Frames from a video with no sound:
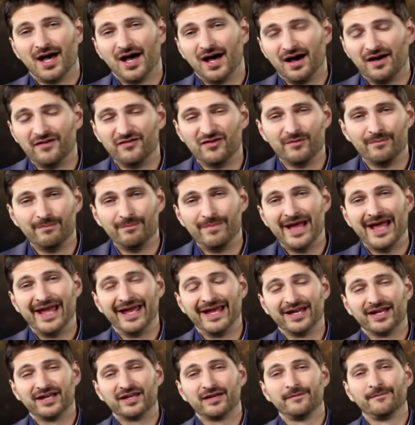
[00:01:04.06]
of a
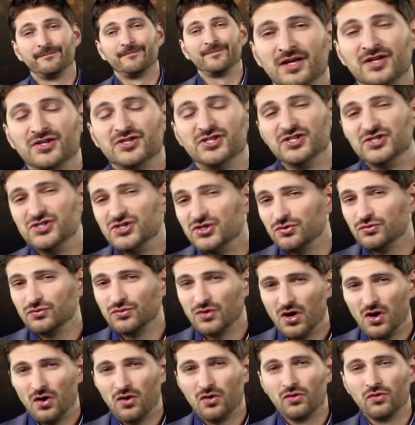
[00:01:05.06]
bank. Did you
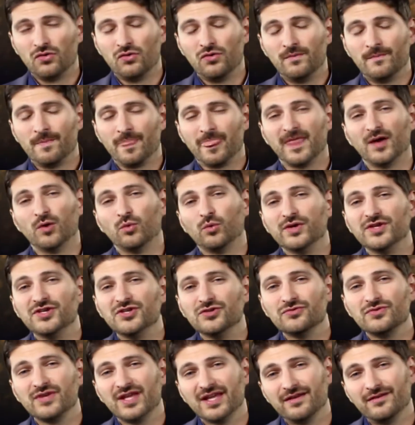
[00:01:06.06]
know that when
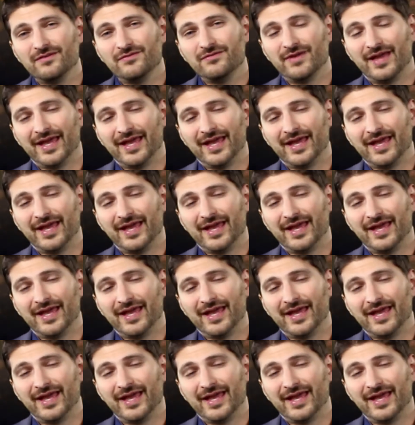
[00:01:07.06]
you give